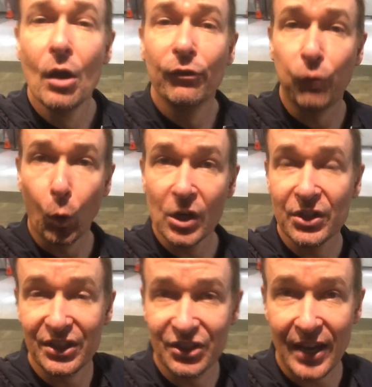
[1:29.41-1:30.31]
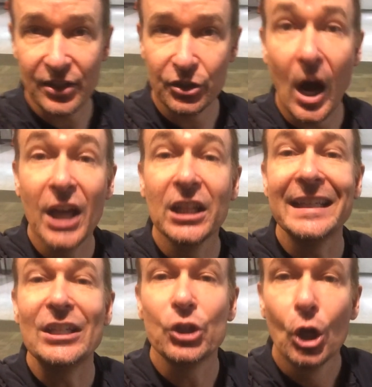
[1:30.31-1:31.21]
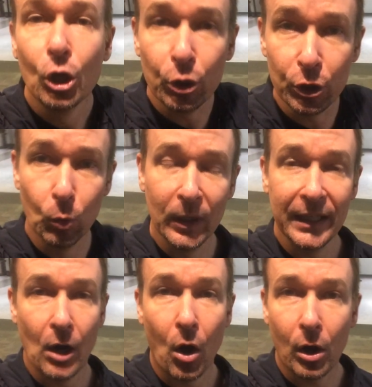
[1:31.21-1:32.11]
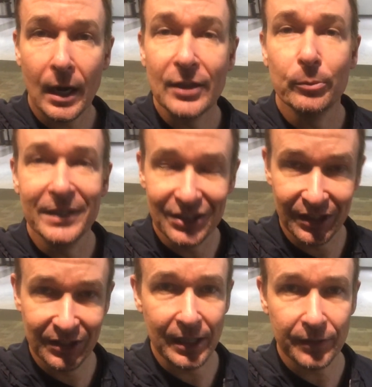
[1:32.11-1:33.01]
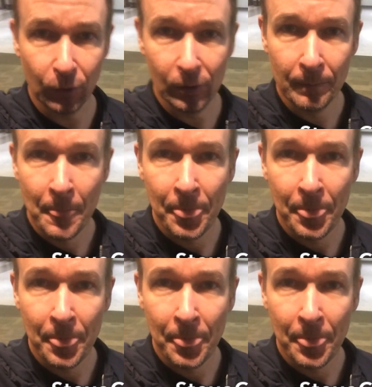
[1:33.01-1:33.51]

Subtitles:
for success, to unleash who you really are and to be successful.